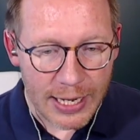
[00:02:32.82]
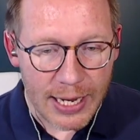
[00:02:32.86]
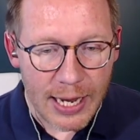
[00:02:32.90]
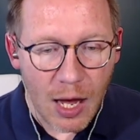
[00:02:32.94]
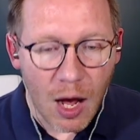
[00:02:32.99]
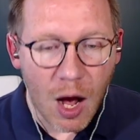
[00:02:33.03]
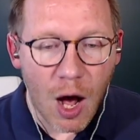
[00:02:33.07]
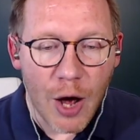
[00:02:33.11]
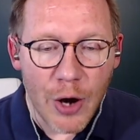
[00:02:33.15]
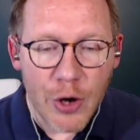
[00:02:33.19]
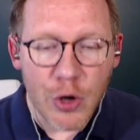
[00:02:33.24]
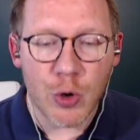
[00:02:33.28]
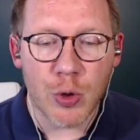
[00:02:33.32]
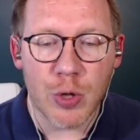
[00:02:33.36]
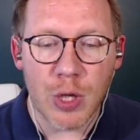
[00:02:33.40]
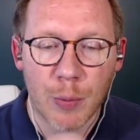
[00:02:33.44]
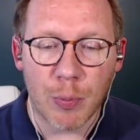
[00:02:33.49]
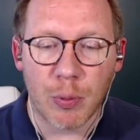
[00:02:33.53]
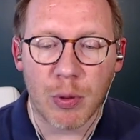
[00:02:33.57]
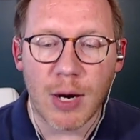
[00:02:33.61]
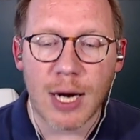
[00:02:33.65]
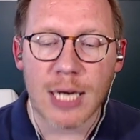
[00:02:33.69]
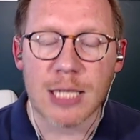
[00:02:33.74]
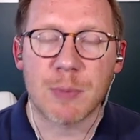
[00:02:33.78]
under the
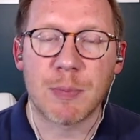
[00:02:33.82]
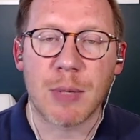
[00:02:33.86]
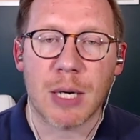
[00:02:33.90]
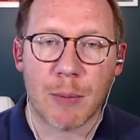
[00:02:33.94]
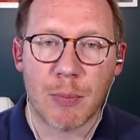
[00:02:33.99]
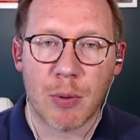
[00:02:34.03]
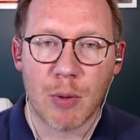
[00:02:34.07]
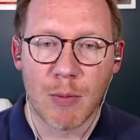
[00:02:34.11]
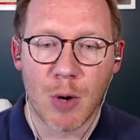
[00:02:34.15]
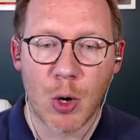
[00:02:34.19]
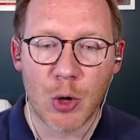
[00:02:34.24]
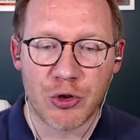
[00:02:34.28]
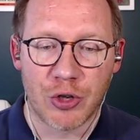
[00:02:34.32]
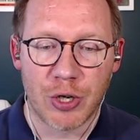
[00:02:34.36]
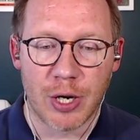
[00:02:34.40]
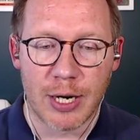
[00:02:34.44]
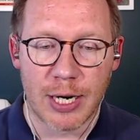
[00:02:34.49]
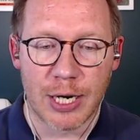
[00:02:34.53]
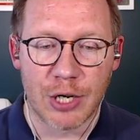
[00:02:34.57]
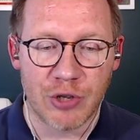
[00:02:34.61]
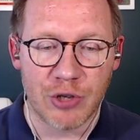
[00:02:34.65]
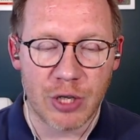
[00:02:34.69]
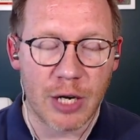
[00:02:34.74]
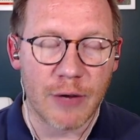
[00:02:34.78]
Prospect Promotion
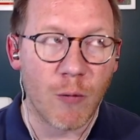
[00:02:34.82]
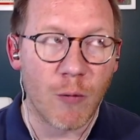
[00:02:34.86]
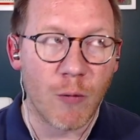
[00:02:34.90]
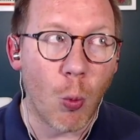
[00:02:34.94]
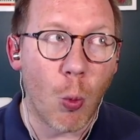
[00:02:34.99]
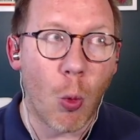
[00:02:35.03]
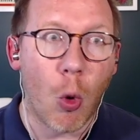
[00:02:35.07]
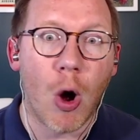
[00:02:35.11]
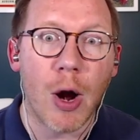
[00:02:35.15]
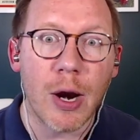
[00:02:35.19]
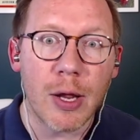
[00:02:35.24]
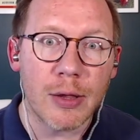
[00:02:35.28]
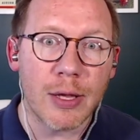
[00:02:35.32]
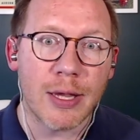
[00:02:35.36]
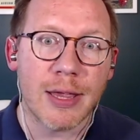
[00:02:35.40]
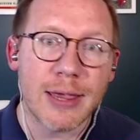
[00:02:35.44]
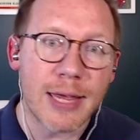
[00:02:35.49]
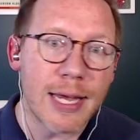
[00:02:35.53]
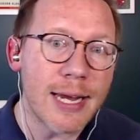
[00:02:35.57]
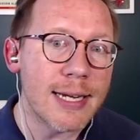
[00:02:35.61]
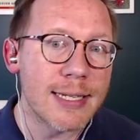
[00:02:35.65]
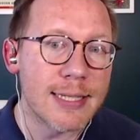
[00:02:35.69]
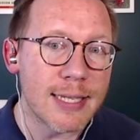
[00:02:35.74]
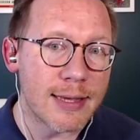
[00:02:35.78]
Initiative, one of the
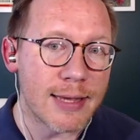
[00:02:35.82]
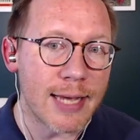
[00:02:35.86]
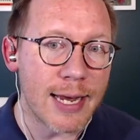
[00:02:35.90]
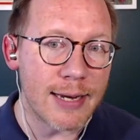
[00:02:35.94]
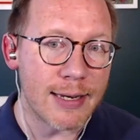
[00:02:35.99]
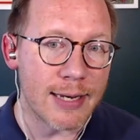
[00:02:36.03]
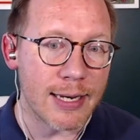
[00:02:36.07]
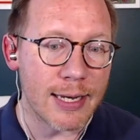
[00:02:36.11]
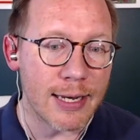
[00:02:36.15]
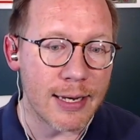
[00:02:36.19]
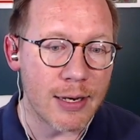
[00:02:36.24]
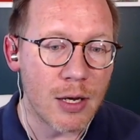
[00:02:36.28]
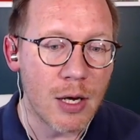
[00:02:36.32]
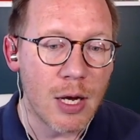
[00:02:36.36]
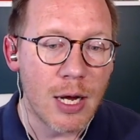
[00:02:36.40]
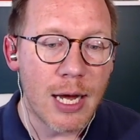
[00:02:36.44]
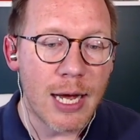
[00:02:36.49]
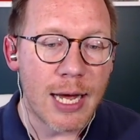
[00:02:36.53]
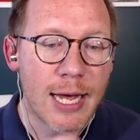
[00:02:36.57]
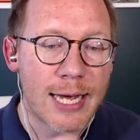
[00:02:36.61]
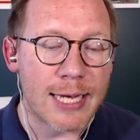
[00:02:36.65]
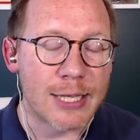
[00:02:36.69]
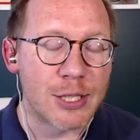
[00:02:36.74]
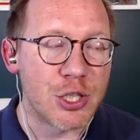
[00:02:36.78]
things that they did
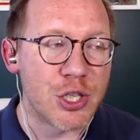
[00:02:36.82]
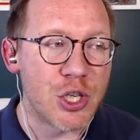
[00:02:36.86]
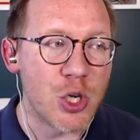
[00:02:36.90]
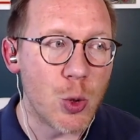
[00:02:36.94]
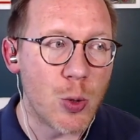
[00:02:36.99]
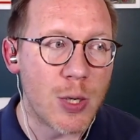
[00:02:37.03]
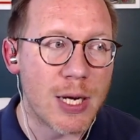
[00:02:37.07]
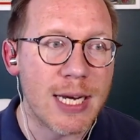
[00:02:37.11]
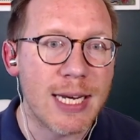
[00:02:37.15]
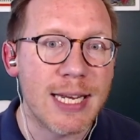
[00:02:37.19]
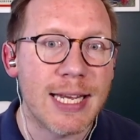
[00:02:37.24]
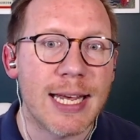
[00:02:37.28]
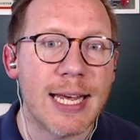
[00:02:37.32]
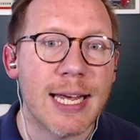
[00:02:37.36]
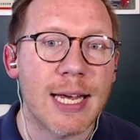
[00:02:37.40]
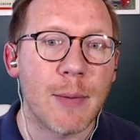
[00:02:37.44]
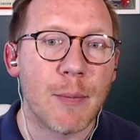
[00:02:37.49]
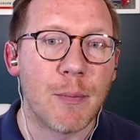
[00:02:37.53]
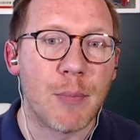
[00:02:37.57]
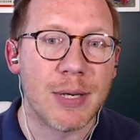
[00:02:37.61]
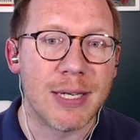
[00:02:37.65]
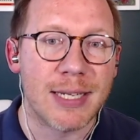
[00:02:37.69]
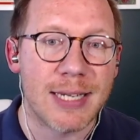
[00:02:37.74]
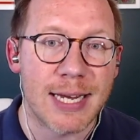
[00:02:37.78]
is you can get
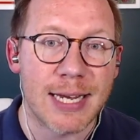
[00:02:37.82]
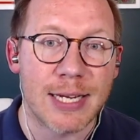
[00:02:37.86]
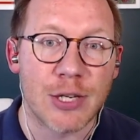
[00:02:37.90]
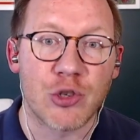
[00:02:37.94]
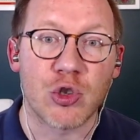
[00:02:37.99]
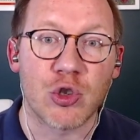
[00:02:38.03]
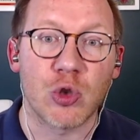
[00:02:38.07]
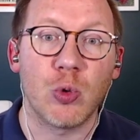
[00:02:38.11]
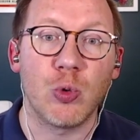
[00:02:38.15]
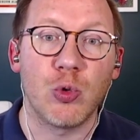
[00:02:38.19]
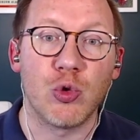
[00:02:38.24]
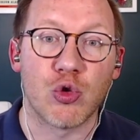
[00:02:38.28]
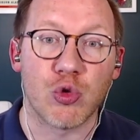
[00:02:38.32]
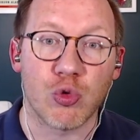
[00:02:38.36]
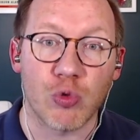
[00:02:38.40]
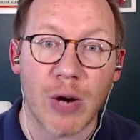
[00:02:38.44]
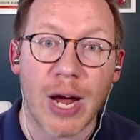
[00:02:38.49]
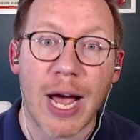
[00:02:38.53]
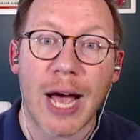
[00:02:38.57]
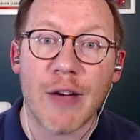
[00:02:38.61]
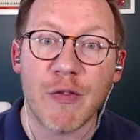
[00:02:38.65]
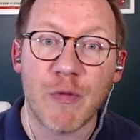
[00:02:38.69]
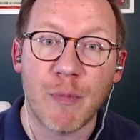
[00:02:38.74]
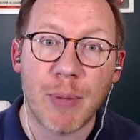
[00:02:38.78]
potential
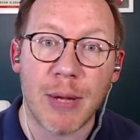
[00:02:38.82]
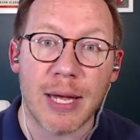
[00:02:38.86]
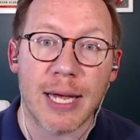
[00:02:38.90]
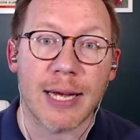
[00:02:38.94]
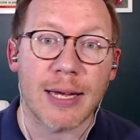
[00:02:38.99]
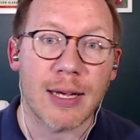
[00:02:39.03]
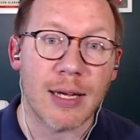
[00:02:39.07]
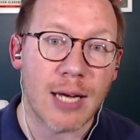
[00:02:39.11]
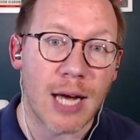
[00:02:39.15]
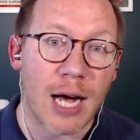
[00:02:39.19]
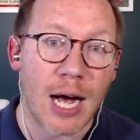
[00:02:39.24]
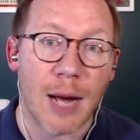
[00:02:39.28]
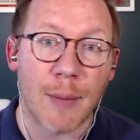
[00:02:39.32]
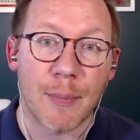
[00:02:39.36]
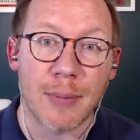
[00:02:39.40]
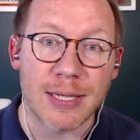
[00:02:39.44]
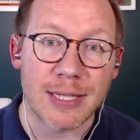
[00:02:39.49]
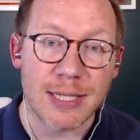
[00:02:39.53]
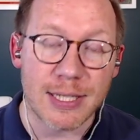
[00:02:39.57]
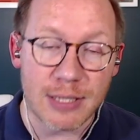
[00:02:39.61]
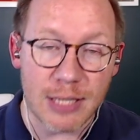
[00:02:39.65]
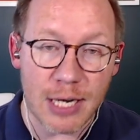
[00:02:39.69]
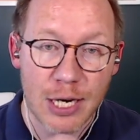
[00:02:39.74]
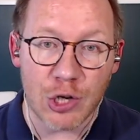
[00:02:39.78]
draft pick
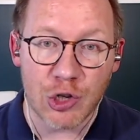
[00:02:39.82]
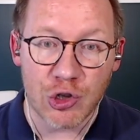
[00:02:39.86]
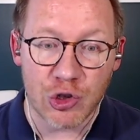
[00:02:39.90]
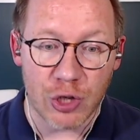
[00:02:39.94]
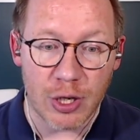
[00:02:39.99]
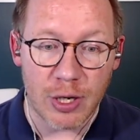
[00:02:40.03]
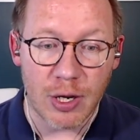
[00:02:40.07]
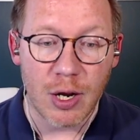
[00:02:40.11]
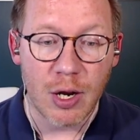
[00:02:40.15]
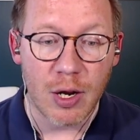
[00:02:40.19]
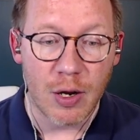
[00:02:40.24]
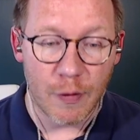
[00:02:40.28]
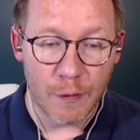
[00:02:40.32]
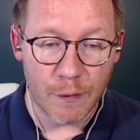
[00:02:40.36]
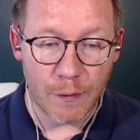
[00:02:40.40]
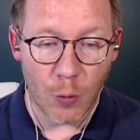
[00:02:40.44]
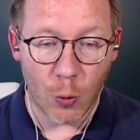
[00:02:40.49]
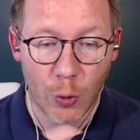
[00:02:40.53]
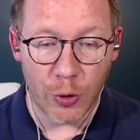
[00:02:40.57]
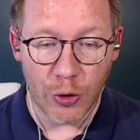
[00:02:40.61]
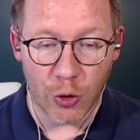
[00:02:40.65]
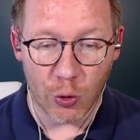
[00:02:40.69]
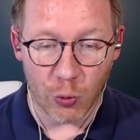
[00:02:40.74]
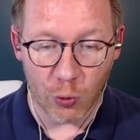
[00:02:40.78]
compensation for
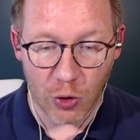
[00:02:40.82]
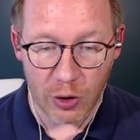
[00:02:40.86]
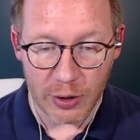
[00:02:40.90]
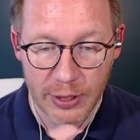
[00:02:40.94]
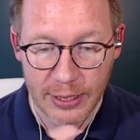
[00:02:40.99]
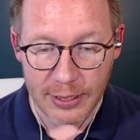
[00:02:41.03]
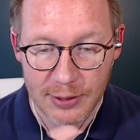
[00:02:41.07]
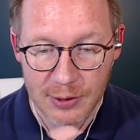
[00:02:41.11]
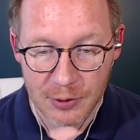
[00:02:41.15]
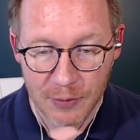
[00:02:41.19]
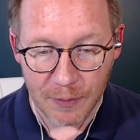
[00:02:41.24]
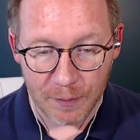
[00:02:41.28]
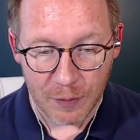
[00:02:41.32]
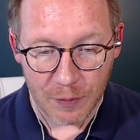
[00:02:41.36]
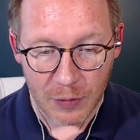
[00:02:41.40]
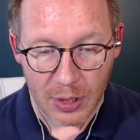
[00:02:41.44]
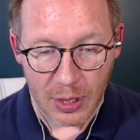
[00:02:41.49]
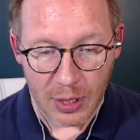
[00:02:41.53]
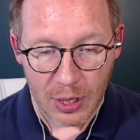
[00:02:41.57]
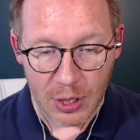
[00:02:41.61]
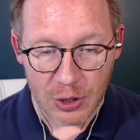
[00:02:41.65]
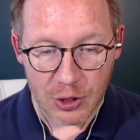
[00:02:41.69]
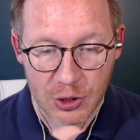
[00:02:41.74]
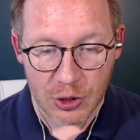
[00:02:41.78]
your rookies.
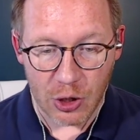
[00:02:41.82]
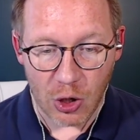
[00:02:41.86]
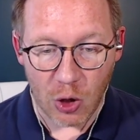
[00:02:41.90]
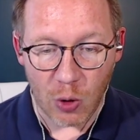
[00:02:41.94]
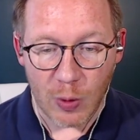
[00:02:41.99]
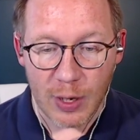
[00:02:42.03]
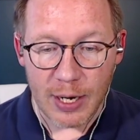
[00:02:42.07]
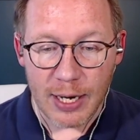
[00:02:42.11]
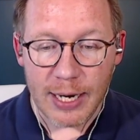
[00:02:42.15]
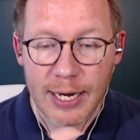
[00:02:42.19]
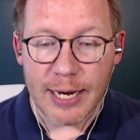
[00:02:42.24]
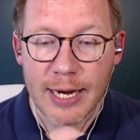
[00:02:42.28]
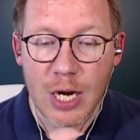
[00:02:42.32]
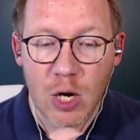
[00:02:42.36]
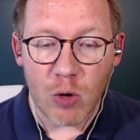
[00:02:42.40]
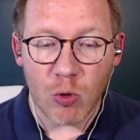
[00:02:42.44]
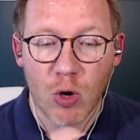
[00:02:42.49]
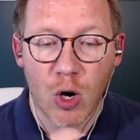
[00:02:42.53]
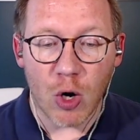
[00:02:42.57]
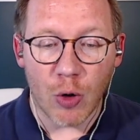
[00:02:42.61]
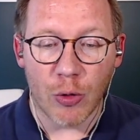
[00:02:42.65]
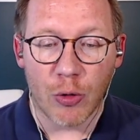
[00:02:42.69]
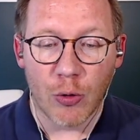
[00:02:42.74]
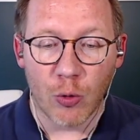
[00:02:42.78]
So here
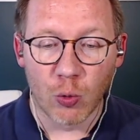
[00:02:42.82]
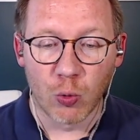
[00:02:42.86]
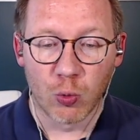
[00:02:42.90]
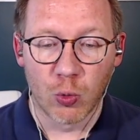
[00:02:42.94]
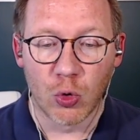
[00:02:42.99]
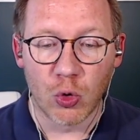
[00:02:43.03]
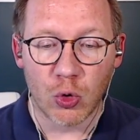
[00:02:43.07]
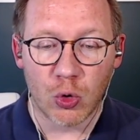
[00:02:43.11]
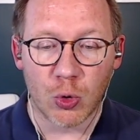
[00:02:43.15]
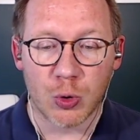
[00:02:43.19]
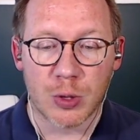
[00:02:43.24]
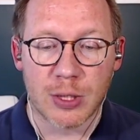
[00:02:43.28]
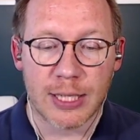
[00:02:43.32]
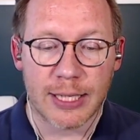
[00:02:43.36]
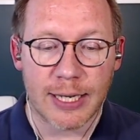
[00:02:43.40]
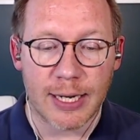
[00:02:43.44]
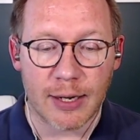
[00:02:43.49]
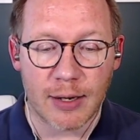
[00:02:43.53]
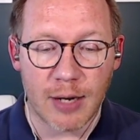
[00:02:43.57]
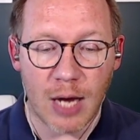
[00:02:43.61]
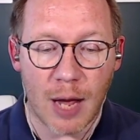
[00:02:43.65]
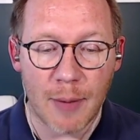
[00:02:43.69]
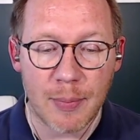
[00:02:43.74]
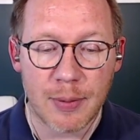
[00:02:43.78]
are the rules to get
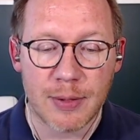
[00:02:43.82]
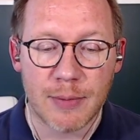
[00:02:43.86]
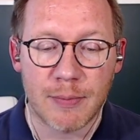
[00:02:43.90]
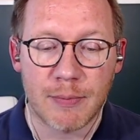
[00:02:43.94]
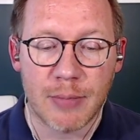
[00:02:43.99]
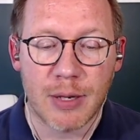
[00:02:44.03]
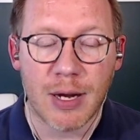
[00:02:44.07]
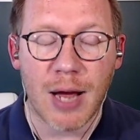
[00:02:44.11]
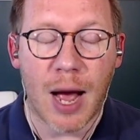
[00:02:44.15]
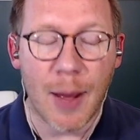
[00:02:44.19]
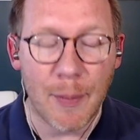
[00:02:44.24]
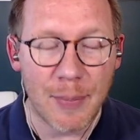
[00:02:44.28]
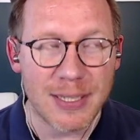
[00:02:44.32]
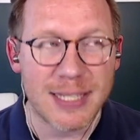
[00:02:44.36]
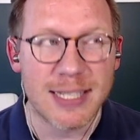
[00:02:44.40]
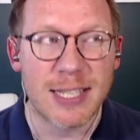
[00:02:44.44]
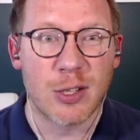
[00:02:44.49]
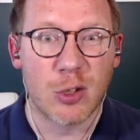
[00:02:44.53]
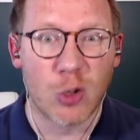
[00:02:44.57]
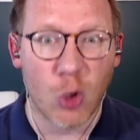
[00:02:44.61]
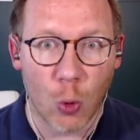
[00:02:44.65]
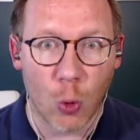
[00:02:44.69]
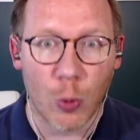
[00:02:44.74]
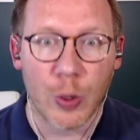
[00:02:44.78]
a
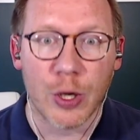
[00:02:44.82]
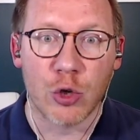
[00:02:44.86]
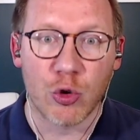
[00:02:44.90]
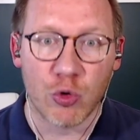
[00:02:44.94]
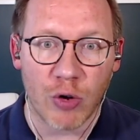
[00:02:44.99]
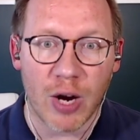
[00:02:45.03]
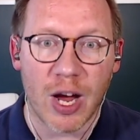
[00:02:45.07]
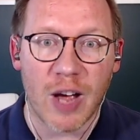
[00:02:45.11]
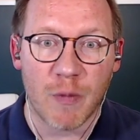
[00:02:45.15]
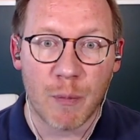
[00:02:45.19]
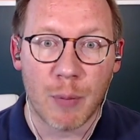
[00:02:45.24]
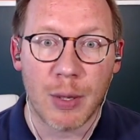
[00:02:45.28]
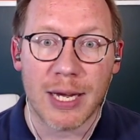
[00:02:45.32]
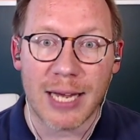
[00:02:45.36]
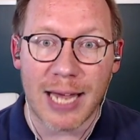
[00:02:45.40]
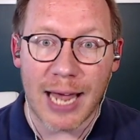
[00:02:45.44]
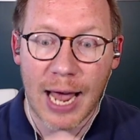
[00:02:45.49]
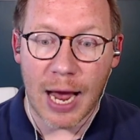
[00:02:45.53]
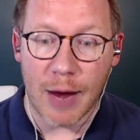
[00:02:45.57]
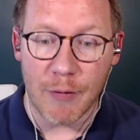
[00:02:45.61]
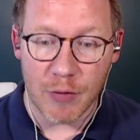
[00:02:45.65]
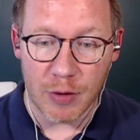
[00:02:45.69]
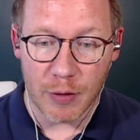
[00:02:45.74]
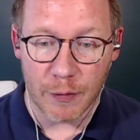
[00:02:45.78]
compensatory draft pick
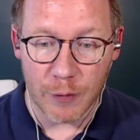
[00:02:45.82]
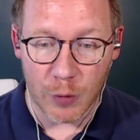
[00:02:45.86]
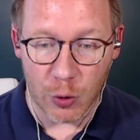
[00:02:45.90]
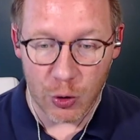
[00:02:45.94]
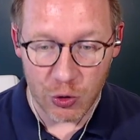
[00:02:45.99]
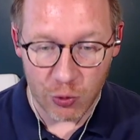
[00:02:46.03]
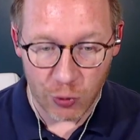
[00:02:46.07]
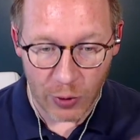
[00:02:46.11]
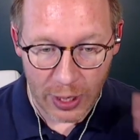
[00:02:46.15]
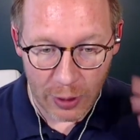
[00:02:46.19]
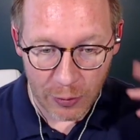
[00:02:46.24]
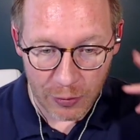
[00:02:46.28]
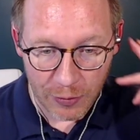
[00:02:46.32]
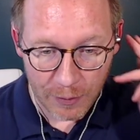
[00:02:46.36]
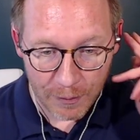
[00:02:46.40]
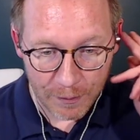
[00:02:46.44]
after the first round.